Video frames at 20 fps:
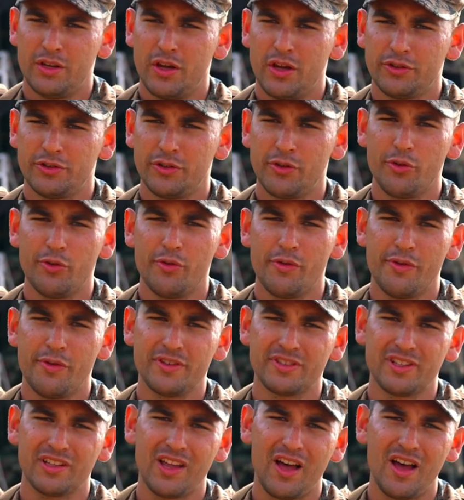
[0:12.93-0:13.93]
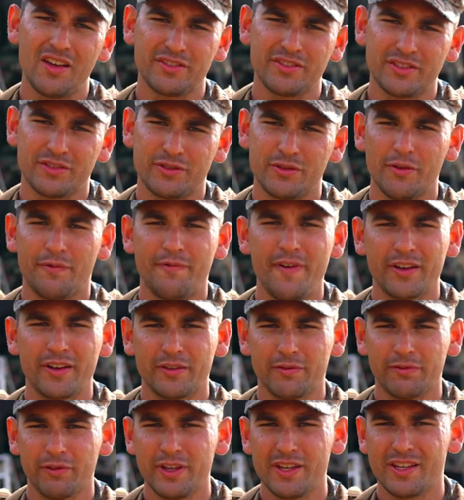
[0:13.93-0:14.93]
So this allows us to
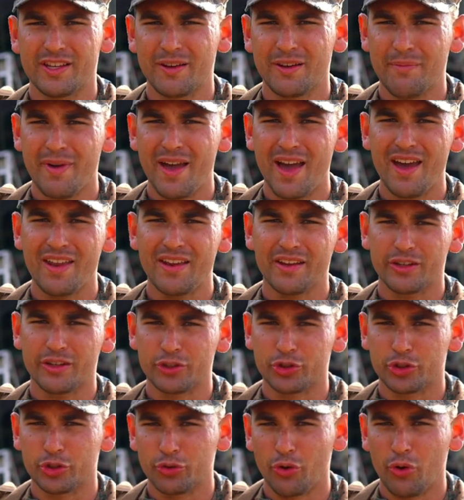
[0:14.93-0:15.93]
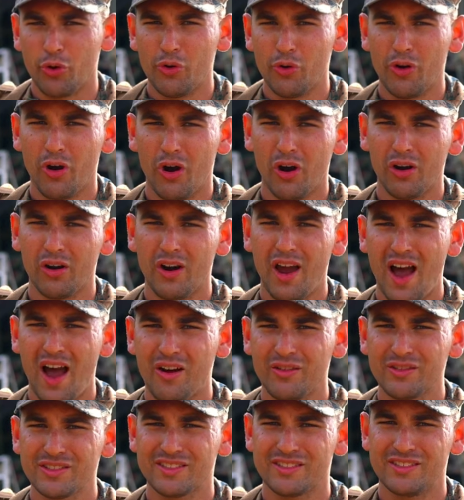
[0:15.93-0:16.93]
effectively command and control our
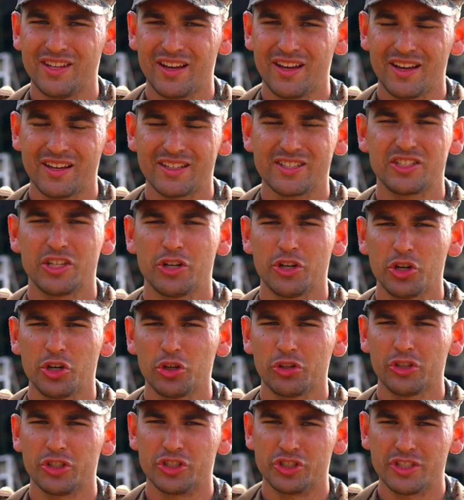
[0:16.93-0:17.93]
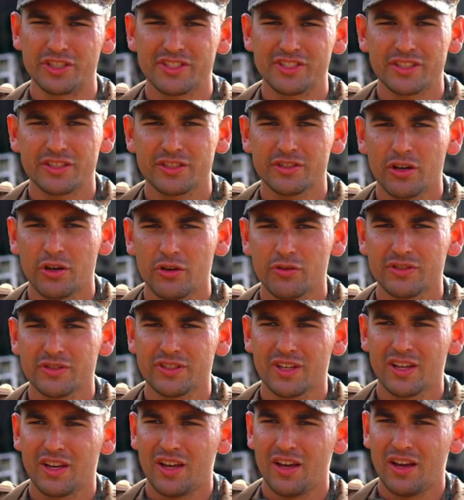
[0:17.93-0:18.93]
out, uh, exterior logistics nodes.